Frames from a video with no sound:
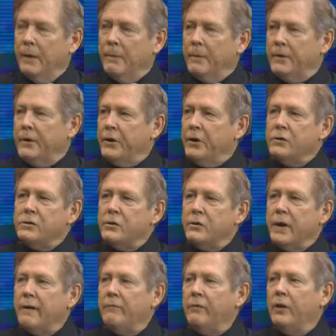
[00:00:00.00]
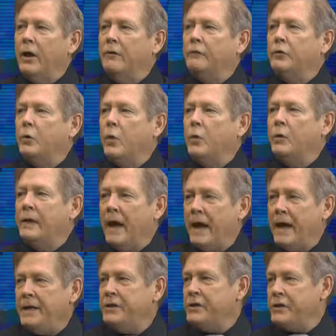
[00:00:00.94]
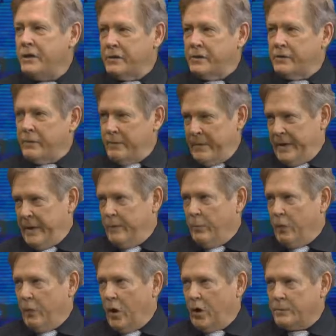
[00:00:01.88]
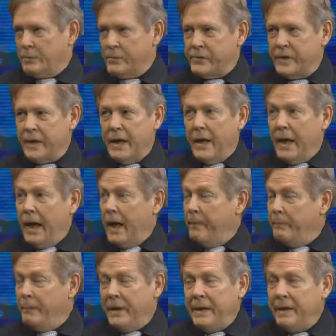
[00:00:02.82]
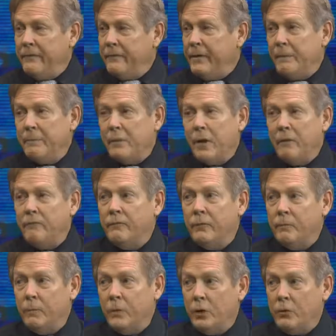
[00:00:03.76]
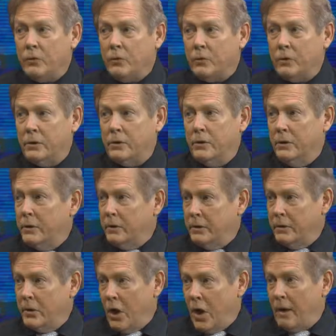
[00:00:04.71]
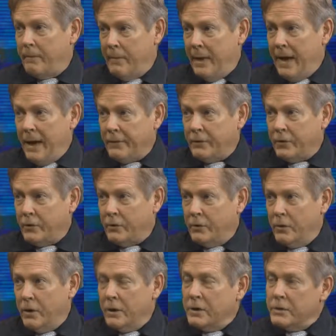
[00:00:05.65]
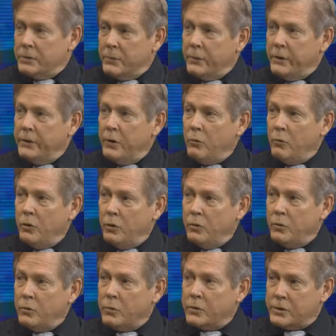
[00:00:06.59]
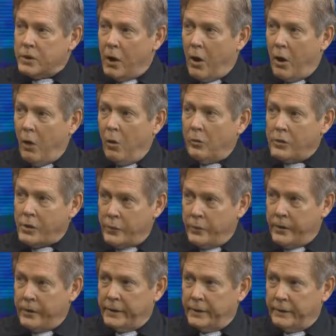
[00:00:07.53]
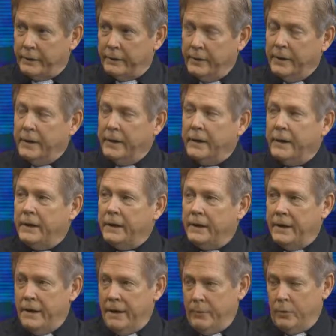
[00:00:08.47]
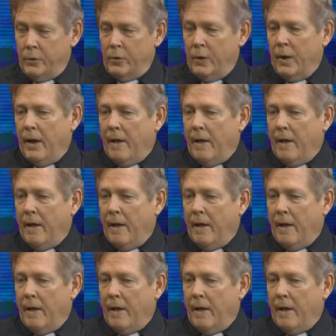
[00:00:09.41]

but they also gave a lot of quotations from the Hebrew Gospels, and many of them come from Luke, not Matthew. So we know Luke was also written in Hebrew.